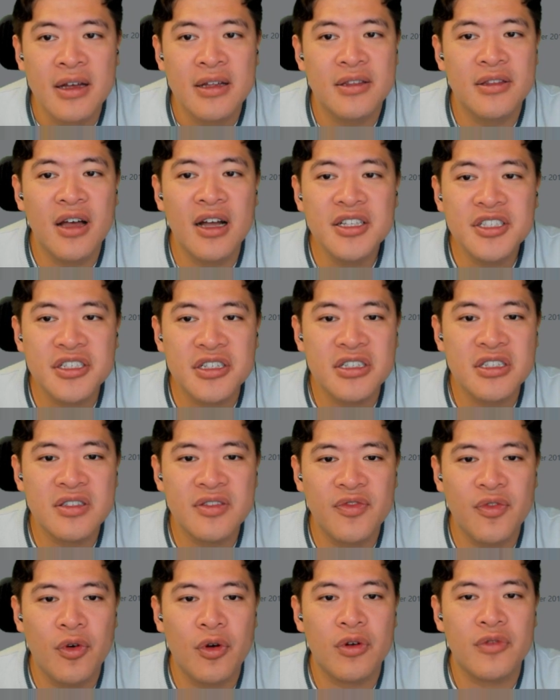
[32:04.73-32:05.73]
Not
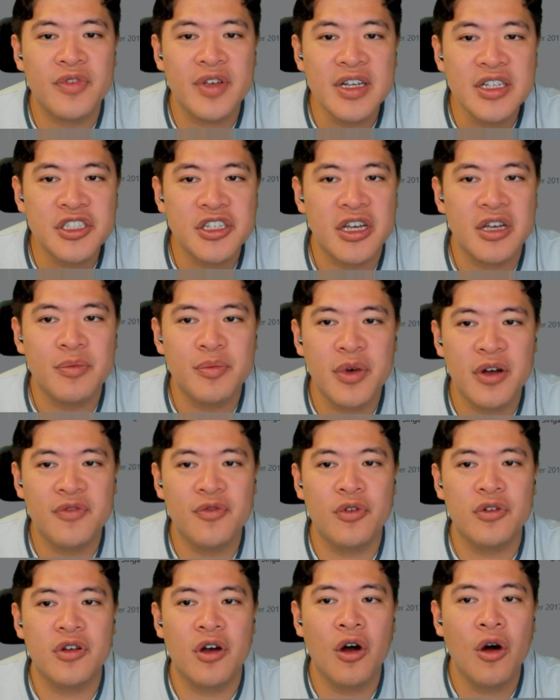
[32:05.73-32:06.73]
just for VeChain, but
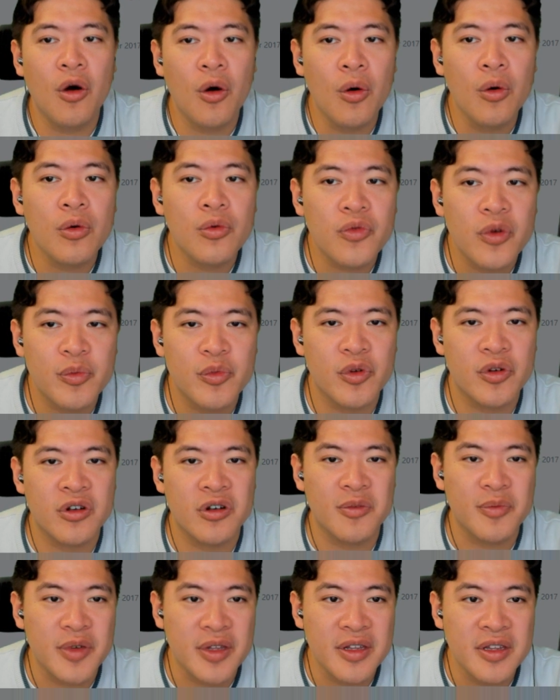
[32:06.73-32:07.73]
for the whole crypto
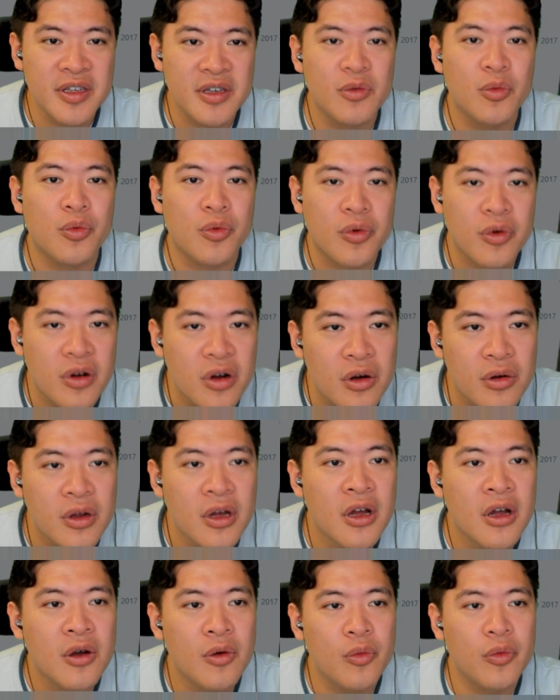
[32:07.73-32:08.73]
community world.
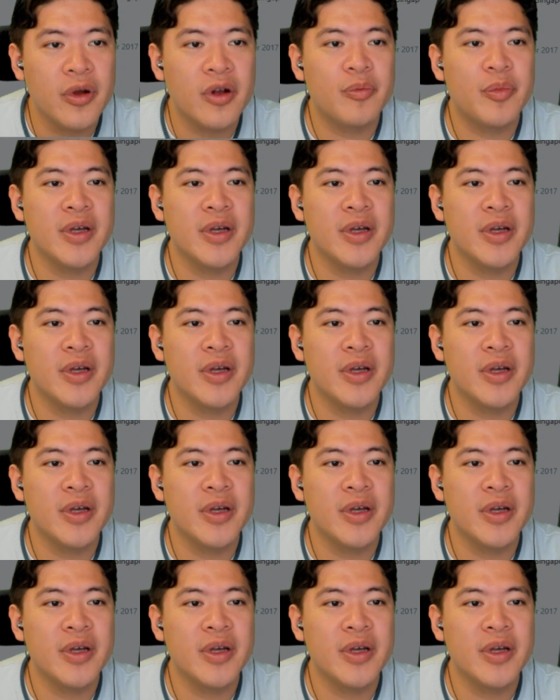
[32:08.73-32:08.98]
We're